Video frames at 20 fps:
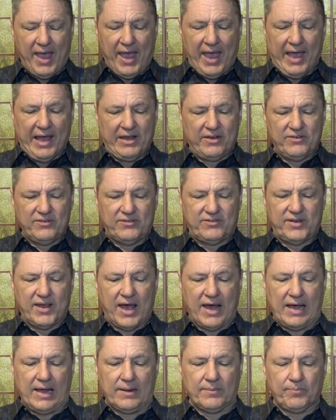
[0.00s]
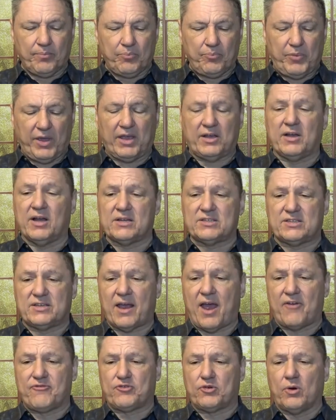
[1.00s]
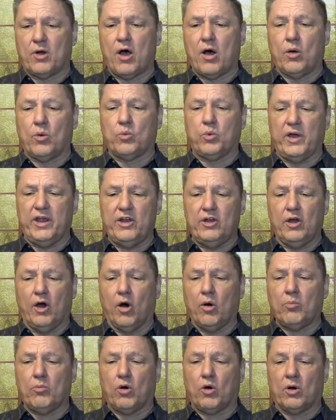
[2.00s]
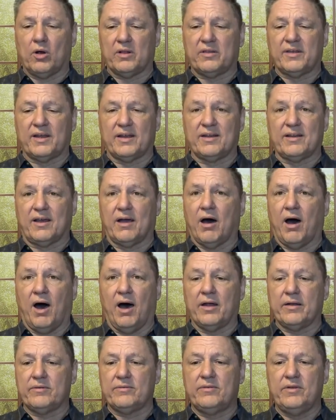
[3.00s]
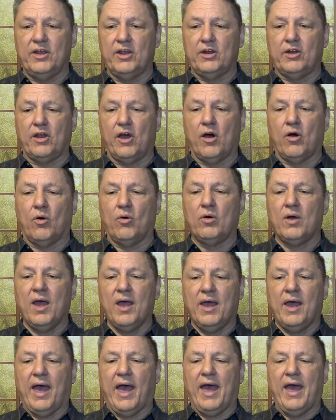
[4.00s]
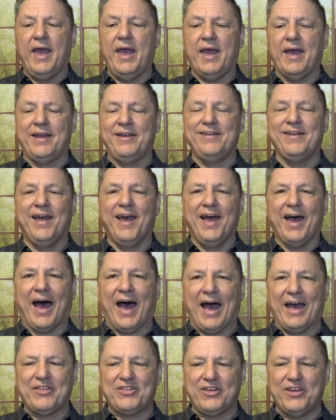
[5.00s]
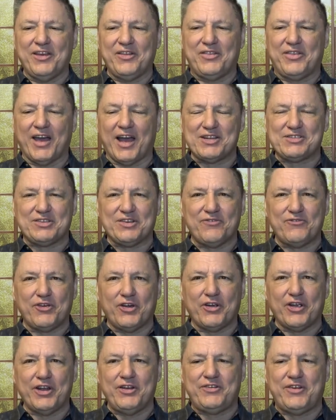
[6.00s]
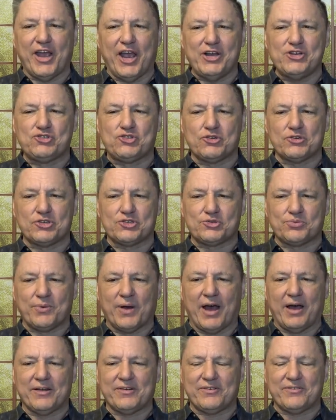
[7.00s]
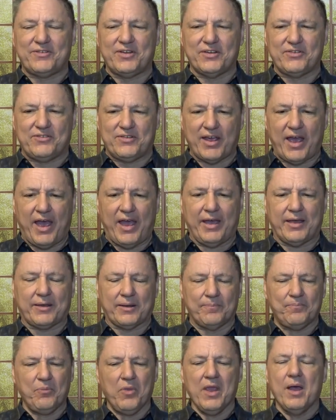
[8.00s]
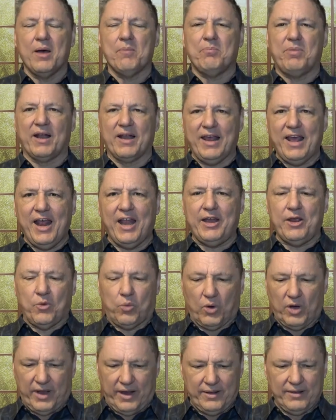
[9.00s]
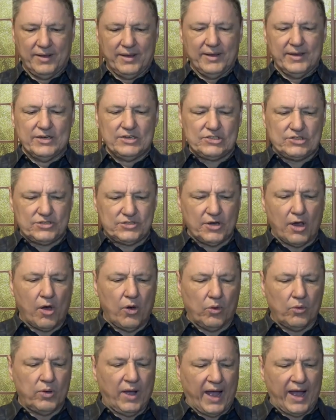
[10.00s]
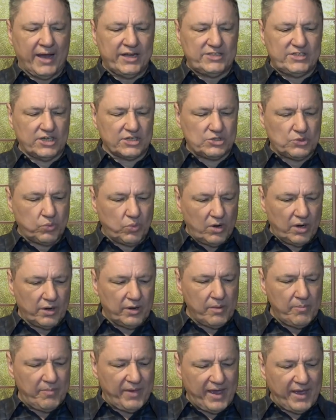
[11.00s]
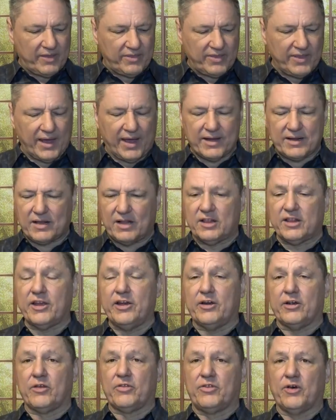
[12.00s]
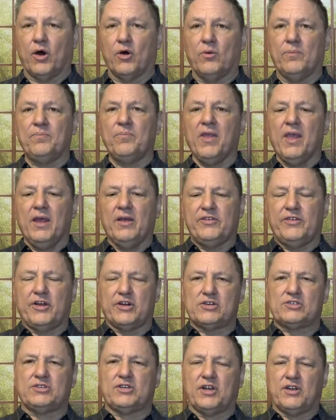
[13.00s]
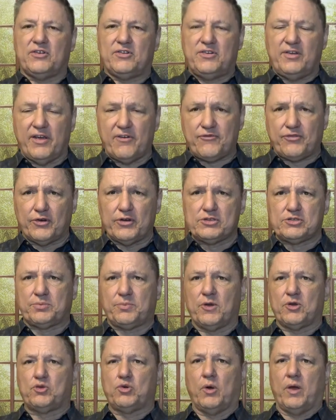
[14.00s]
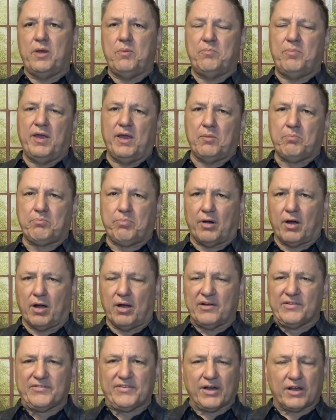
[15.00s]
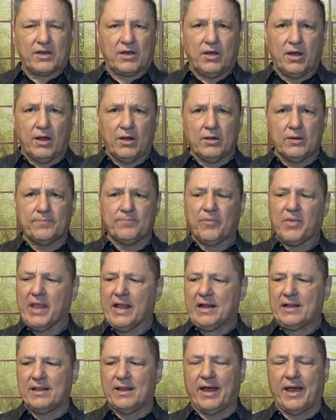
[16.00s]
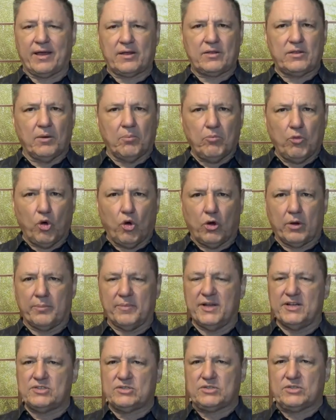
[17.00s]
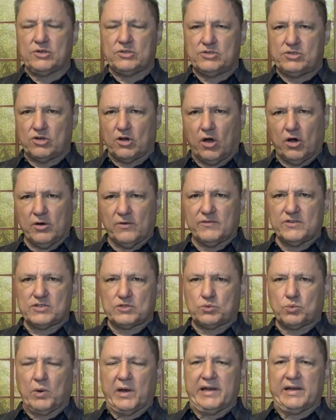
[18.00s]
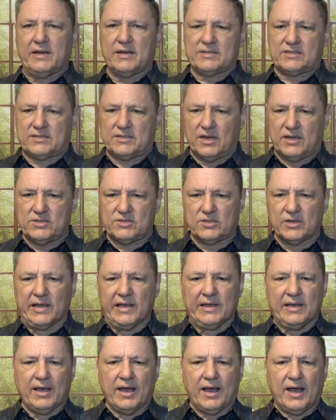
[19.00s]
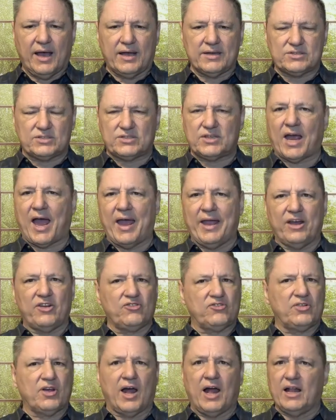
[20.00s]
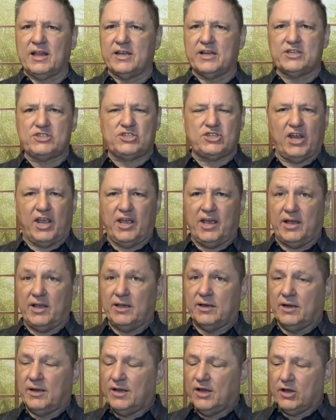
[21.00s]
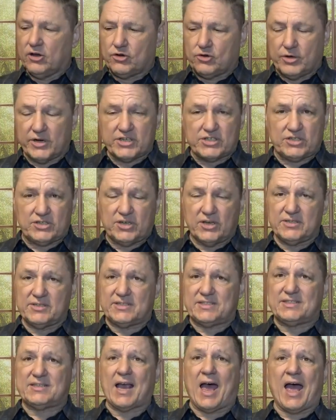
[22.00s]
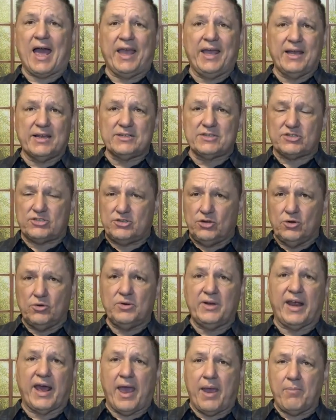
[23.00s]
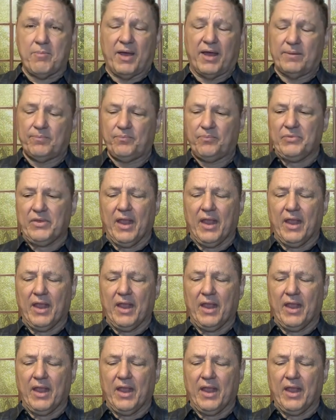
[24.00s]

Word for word: And uh, because after all, we know more than God, you know. And I think that's a very dangerous route to take. But anyway, so I just want to make that clear, though. There's a difference between being part of a cult, like the Mormons, the Jehovah's Witnesses, uh, Scientology, Christian Science, you name it.